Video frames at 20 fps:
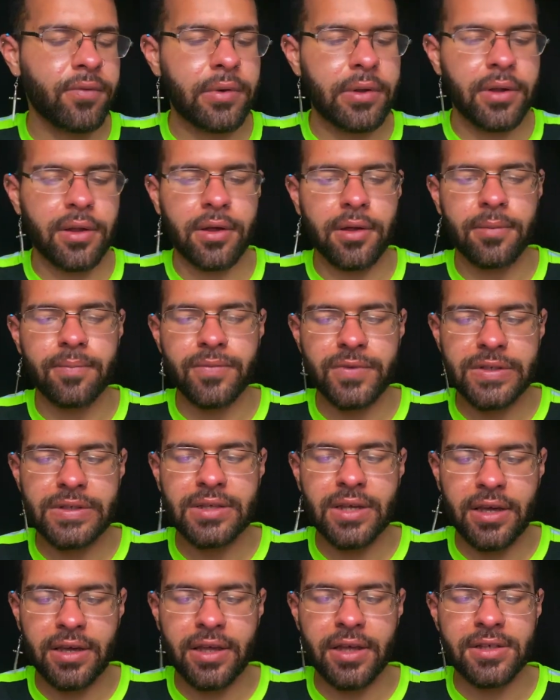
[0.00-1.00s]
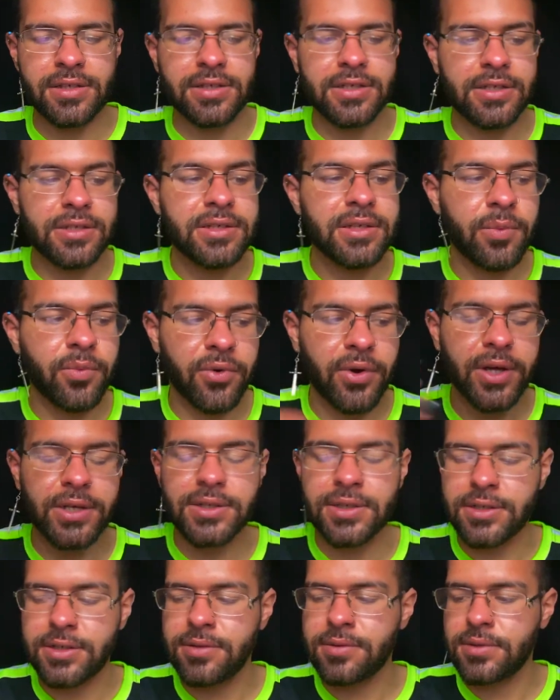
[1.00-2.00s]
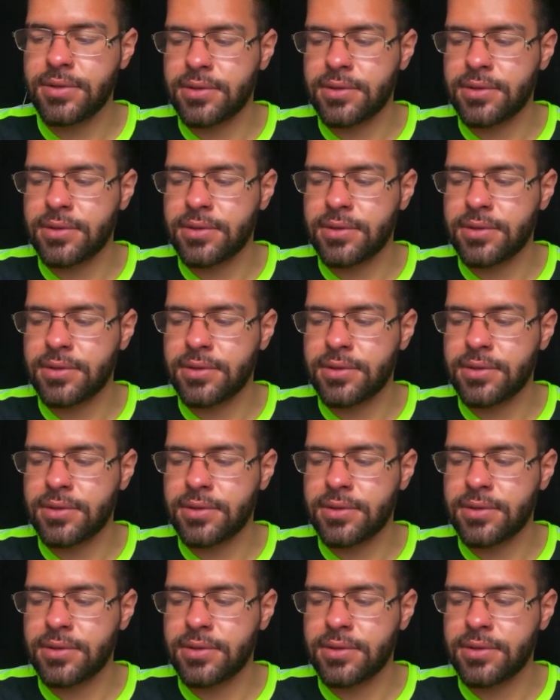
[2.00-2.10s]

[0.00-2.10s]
really, is I guess to summarize it.